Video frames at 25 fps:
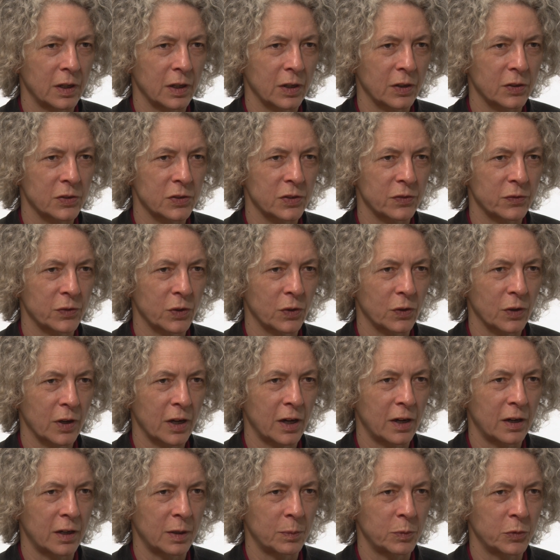because they've got
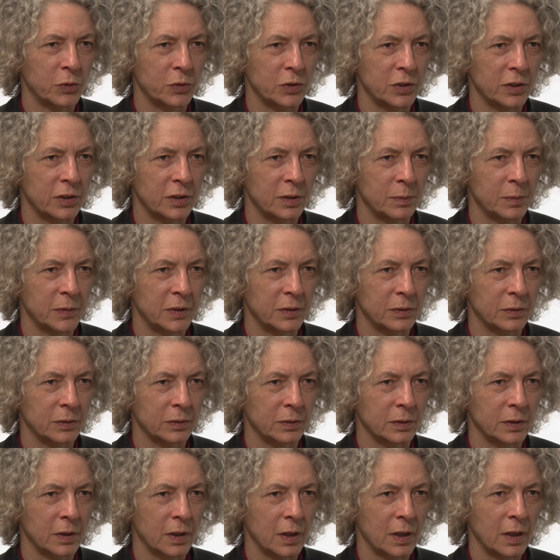cardboard in the
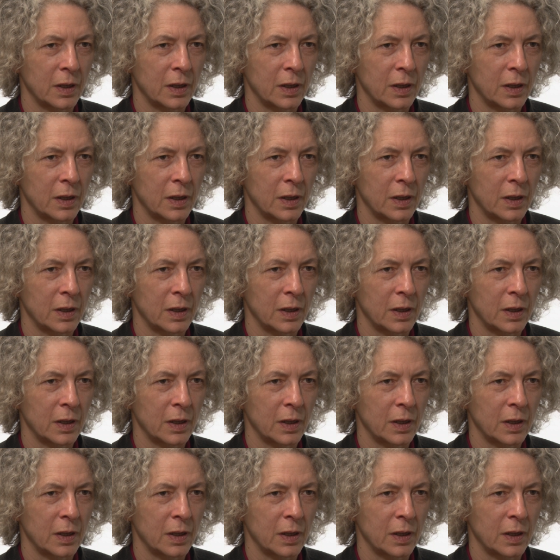middle.